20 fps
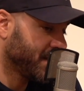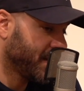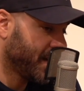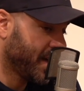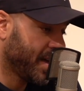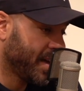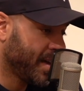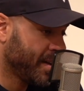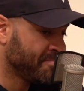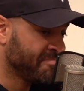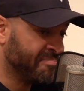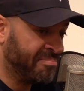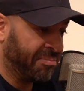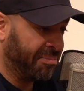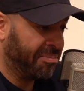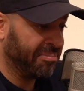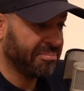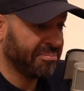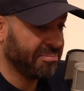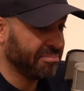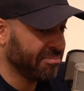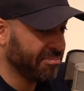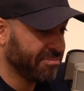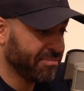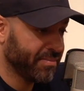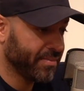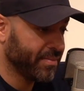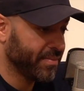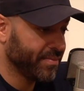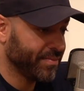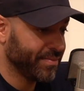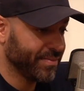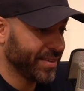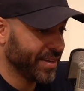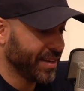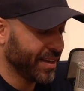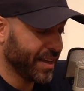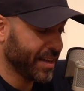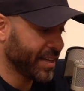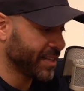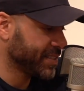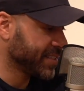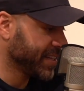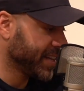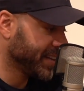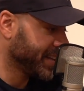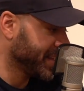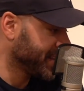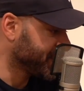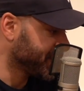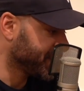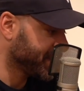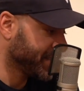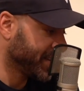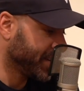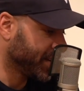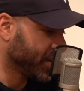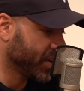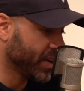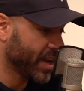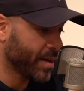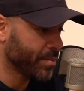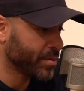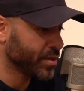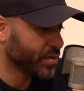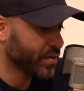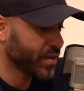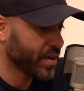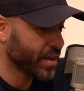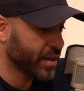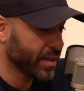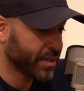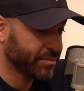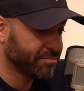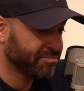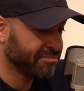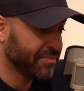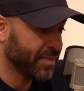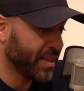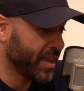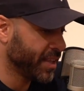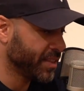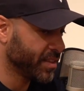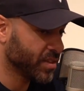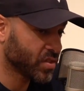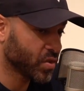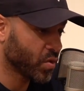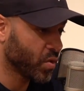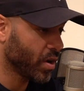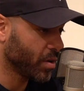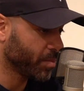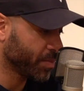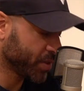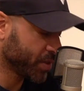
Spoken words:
Like I said, there's a good atmosphere in the squad